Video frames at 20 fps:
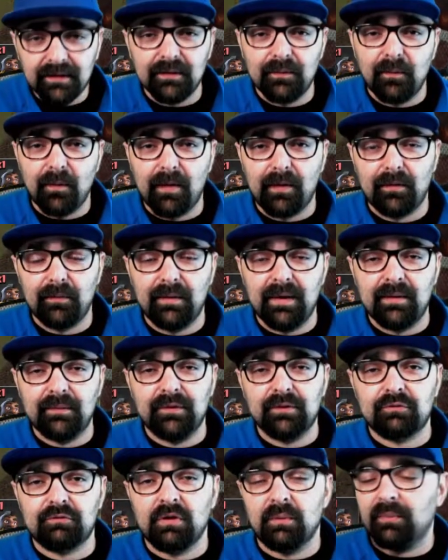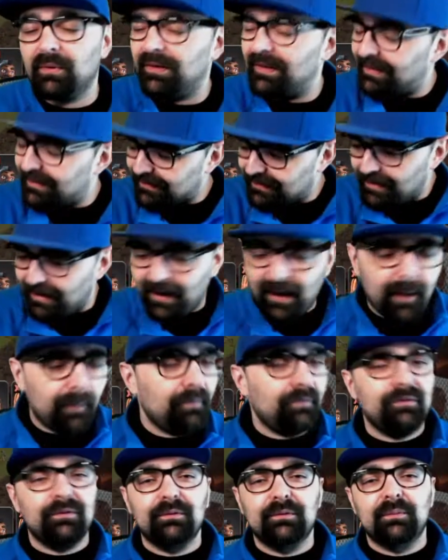gonna walk away with a triple like an
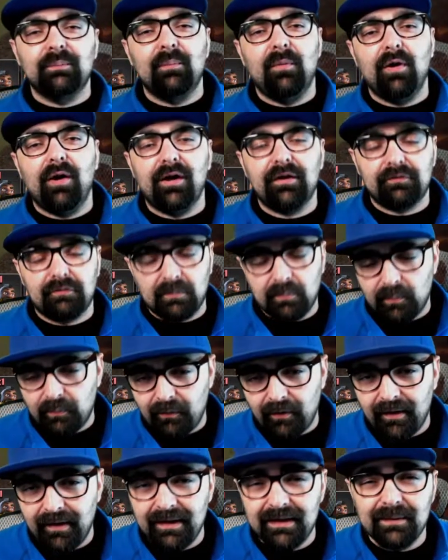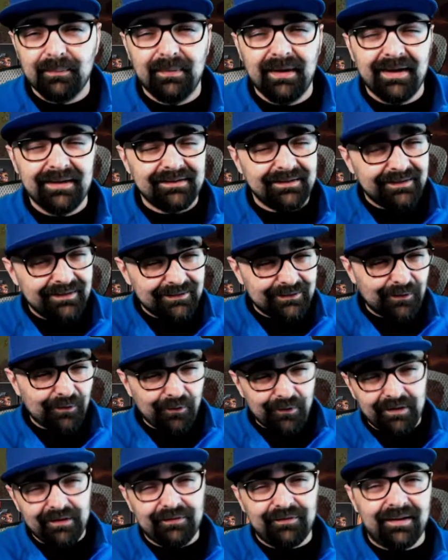absolute boss. Rip apart any base, and these are
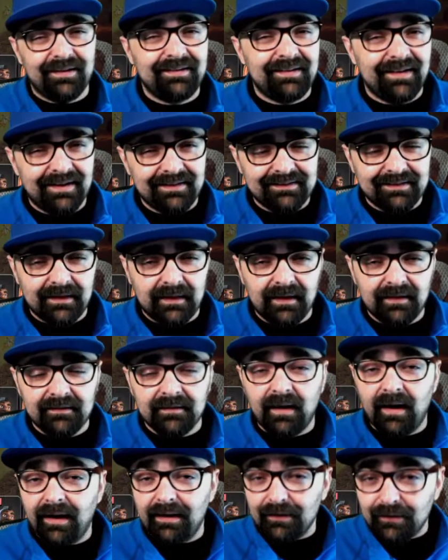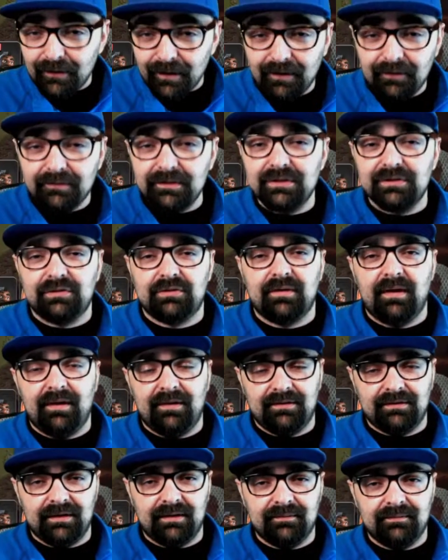really fantastic hits. I love this
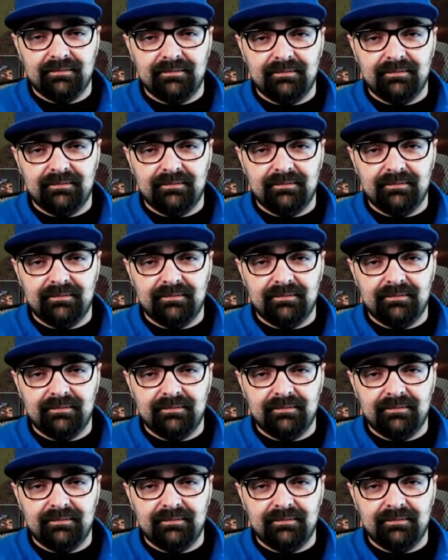strategy.